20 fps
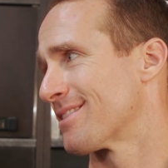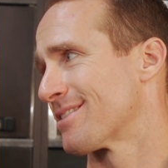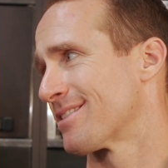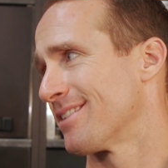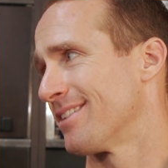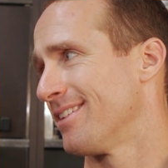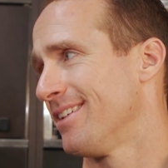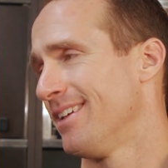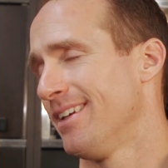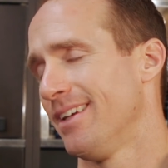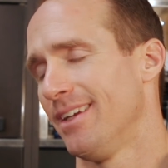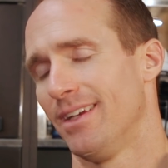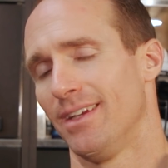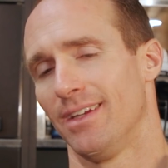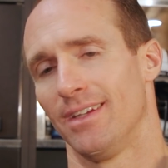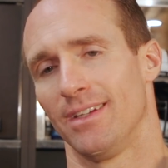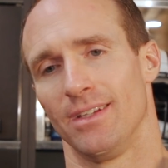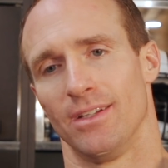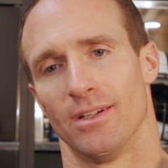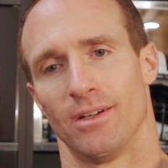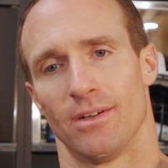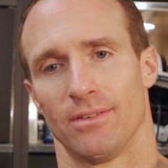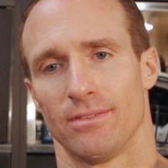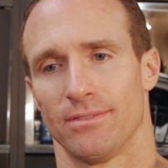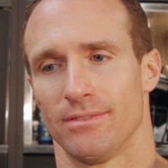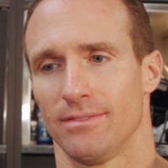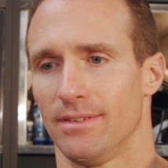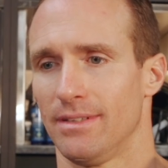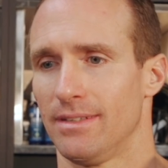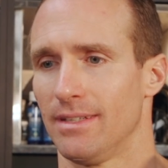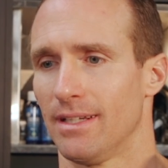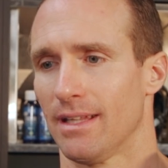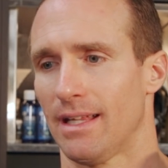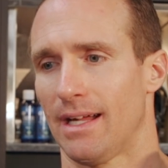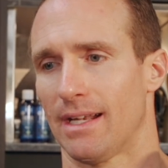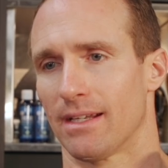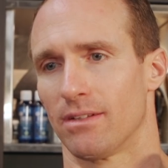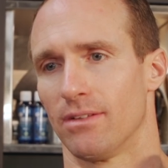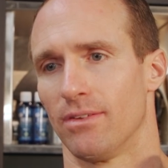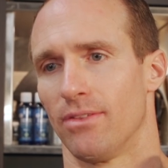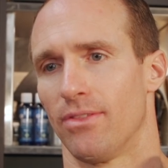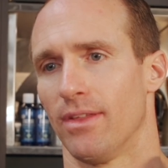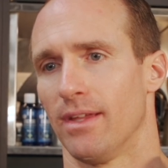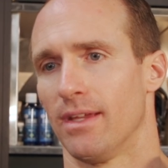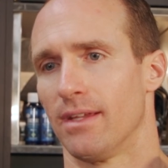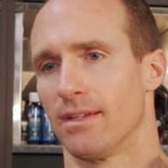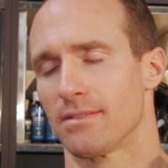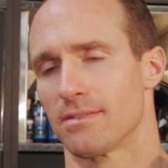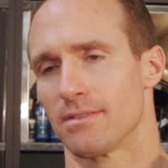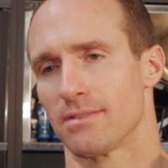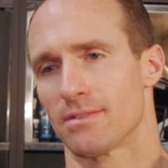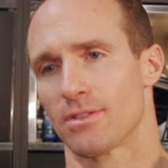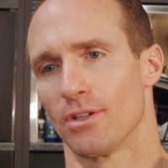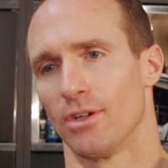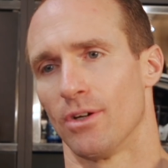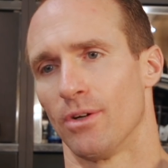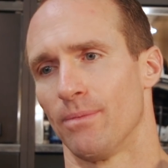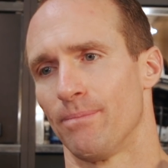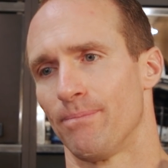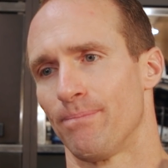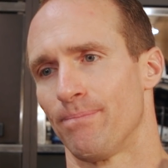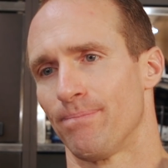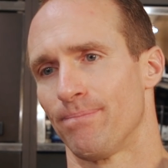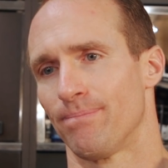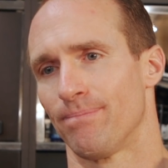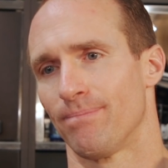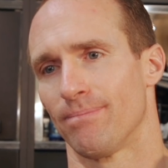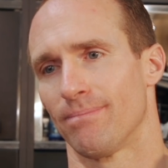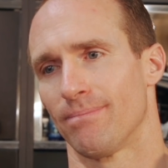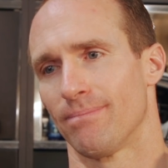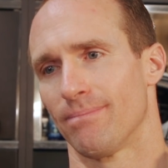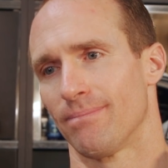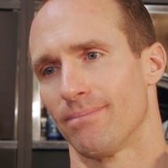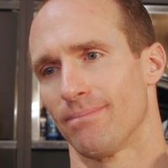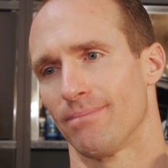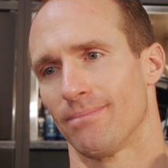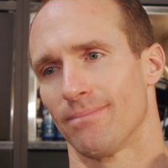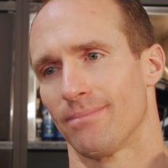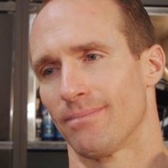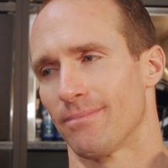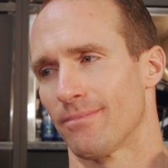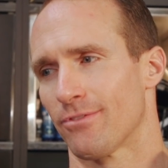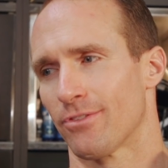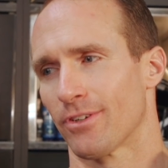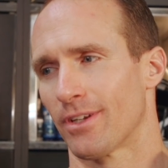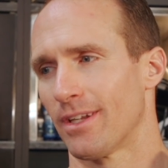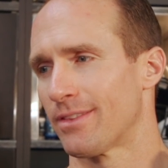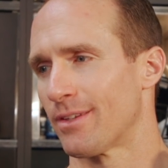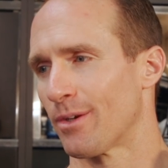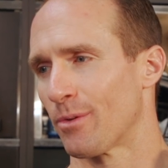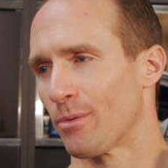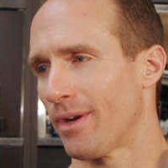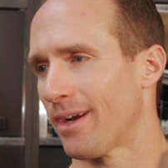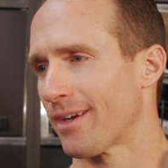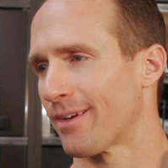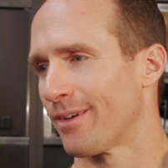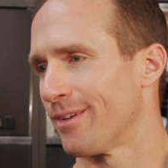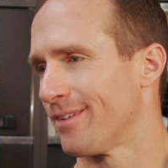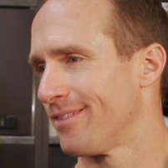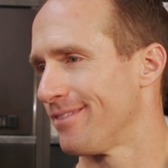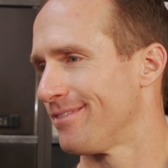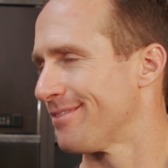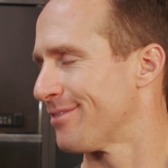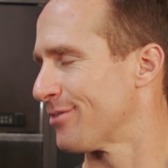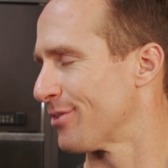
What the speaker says: It's a, it did a lot of good things. And so forget their record.